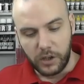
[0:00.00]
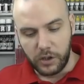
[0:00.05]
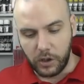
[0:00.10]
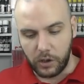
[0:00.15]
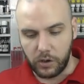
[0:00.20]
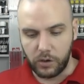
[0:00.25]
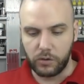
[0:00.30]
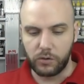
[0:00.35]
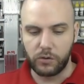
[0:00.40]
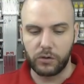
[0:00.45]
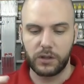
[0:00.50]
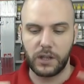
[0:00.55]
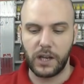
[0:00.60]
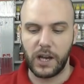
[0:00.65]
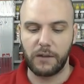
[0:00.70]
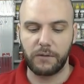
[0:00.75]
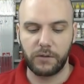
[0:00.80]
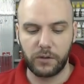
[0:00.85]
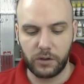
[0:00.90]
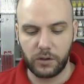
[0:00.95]
you can just
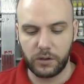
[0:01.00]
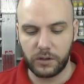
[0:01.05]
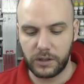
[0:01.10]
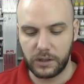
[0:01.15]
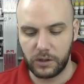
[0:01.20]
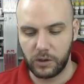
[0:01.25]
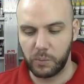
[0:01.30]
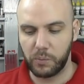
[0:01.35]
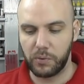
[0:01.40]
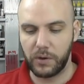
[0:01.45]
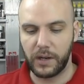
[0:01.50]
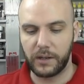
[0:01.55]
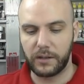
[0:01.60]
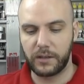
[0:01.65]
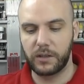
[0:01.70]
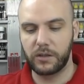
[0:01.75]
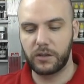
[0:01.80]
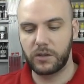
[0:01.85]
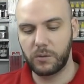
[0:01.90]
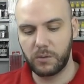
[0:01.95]
have a nice little
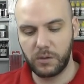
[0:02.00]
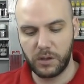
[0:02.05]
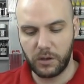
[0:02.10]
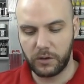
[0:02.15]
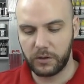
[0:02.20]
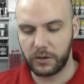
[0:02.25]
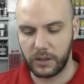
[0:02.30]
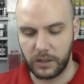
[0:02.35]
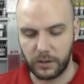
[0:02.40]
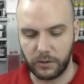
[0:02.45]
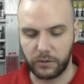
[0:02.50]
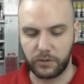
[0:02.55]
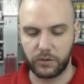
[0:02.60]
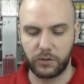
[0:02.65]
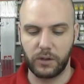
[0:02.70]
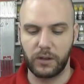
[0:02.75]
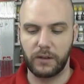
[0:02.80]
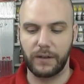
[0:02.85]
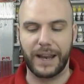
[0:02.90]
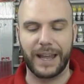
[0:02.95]
practice, do a nice little
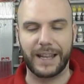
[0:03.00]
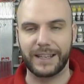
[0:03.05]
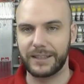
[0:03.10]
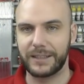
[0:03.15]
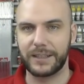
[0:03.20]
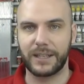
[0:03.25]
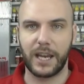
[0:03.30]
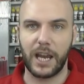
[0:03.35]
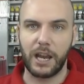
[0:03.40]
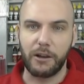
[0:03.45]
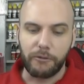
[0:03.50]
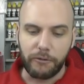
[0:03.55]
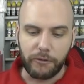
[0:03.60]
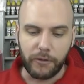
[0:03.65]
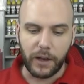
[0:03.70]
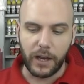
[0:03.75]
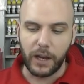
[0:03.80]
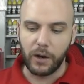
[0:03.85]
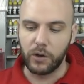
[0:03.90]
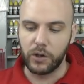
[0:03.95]
sort of landscape
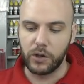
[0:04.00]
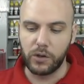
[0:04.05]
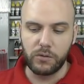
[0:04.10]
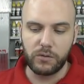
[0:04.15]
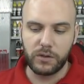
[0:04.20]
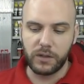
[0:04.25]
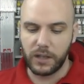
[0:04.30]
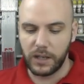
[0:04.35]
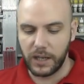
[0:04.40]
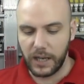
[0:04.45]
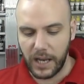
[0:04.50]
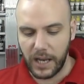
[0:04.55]
thing, using an